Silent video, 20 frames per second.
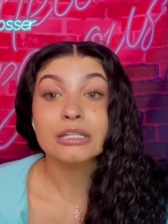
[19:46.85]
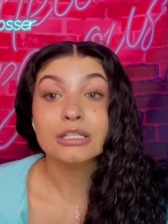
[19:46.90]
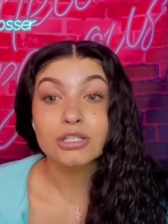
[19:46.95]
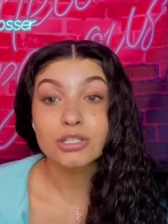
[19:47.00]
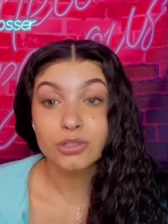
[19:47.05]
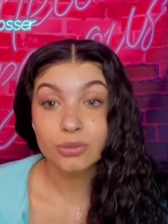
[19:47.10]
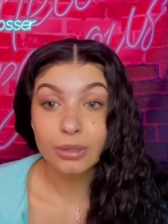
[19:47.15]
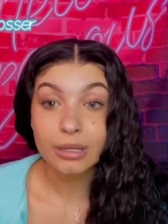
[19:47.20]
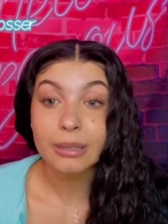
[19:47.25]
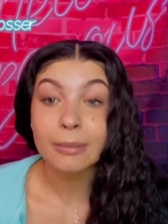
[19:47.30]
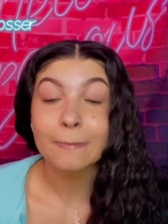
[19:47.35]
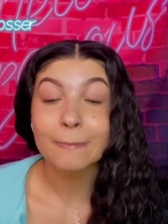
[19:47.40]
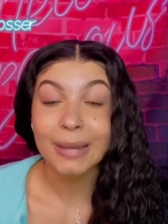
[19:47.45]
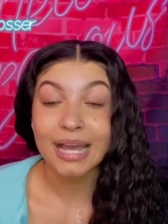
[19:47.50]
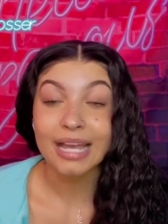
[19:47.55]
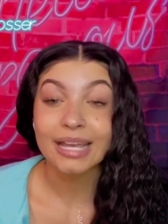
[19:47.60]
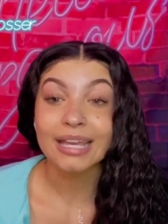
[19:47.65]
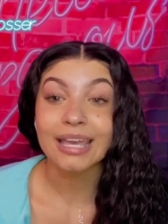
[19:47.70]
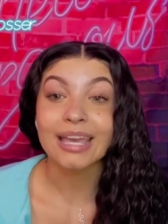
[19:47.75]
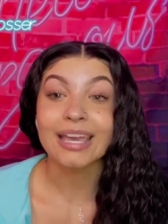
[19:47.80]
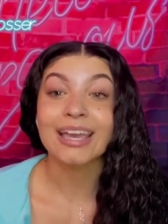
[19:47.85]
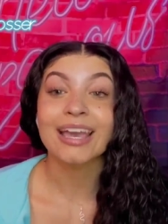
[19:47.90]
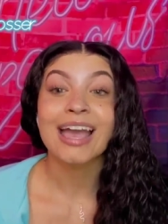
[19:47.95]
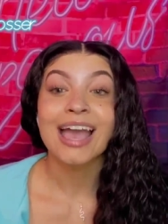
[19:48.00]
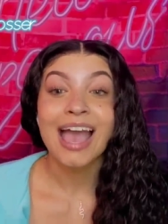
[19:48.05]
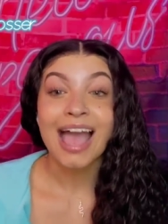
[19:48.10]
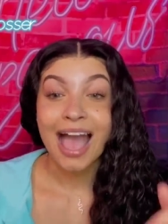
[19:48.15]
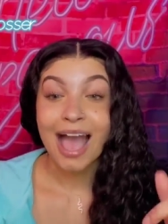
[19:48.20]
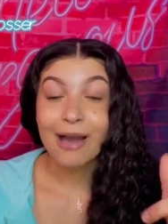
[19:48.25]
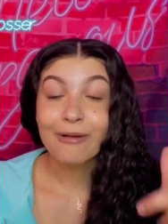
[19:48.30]
to join my gang
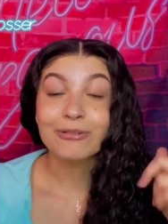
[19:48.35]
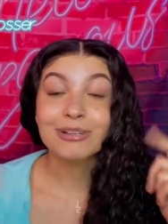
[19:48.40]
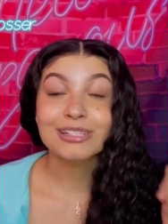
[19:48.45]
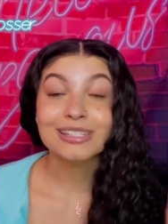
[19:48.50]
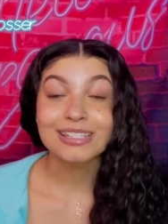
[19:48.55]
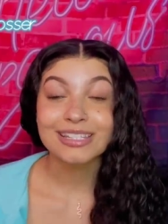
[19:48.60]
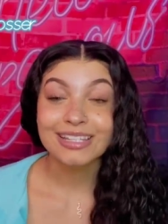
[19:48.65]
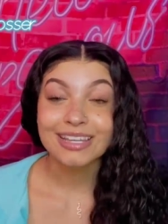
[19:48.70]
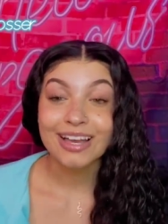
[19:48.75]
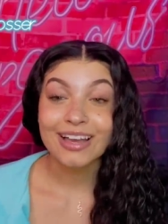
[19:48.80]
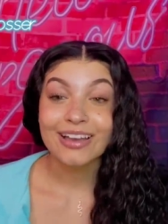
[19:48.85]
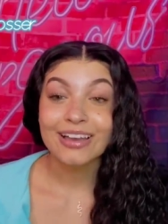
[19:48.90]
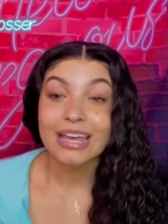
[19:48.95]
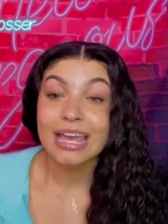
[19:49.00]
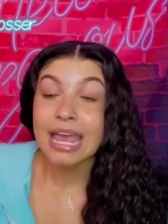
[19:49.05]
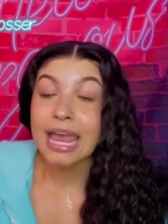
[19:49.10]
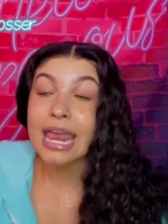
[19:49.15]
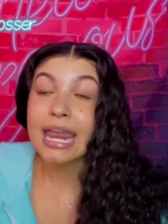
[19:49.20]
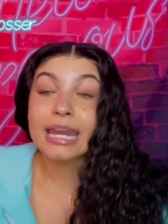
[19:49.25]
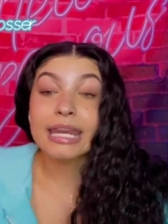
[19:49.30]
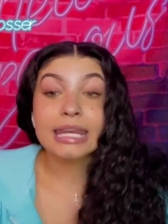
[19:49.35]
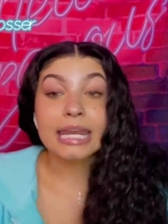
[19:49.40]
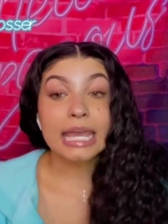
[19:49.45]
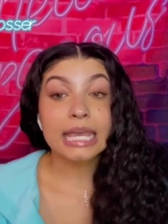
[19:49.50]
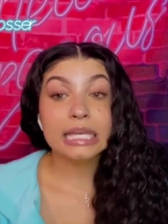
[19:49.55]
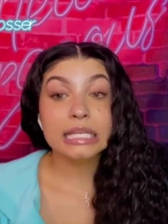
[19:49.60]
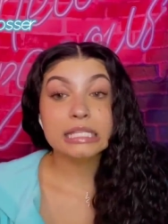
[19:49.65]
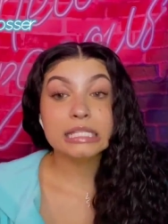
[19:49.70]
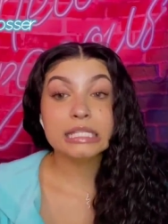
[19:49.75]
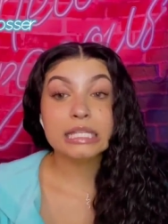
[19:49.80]
i will see y'all in
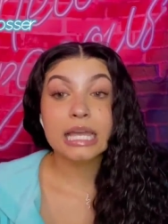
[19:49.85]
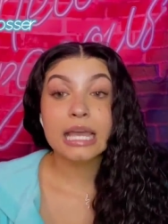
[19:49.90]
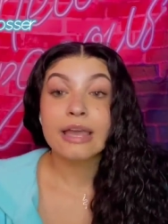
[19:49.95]
next